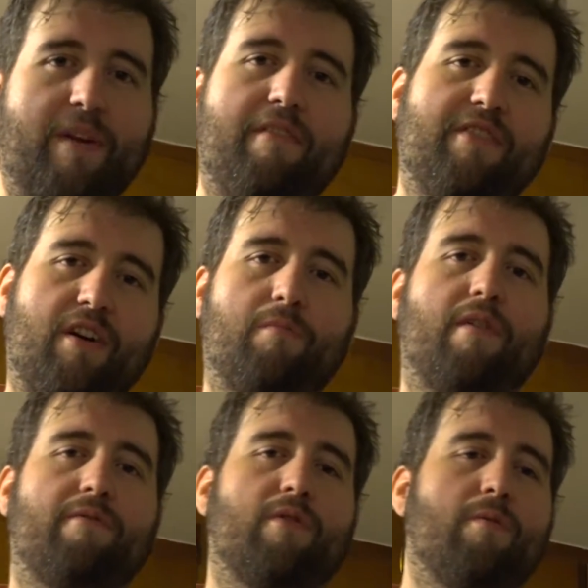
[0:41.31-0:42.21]
We haven't done
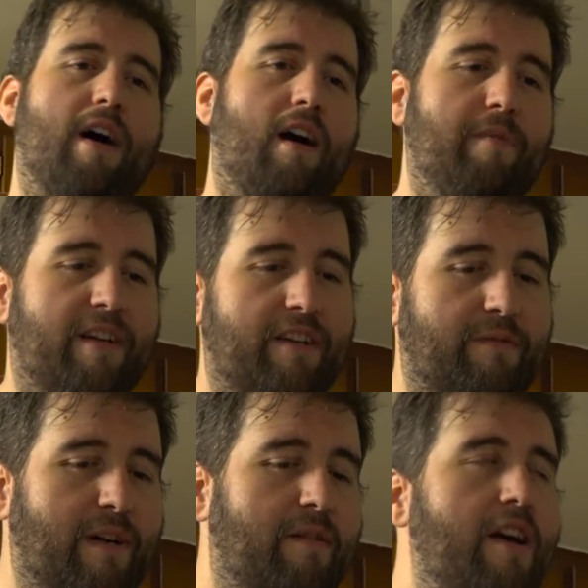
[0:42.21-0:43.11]
one for a while
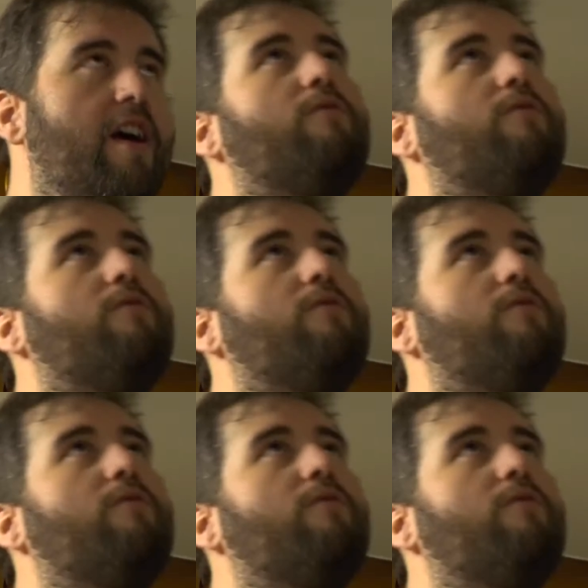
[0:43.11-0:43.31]
because, well,